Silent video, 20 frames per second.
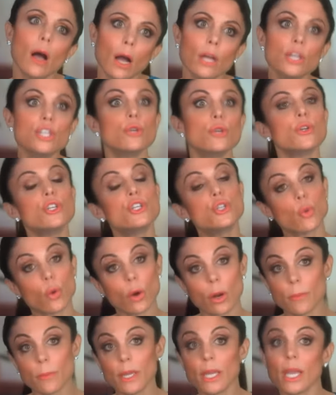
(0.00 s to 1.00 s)
Do you
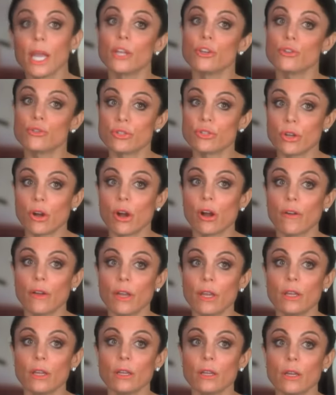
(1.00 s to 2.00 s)
adore me and you're sorry?
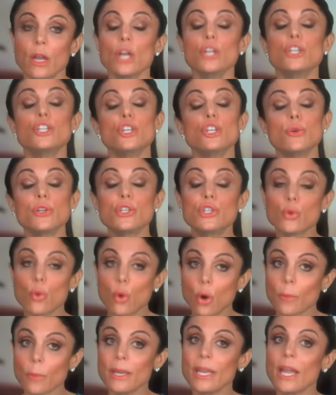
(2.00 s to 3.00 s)
Do you
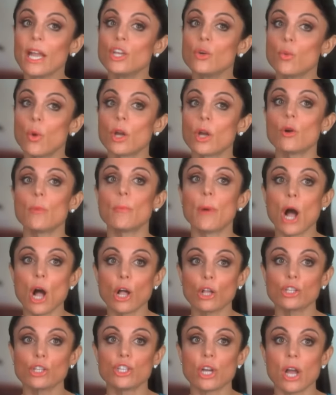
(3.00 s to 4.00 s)
adore me and you want to
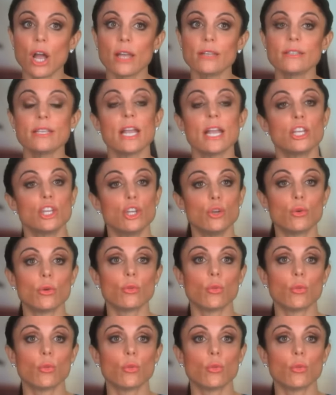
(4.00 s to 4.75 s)
apologize and you were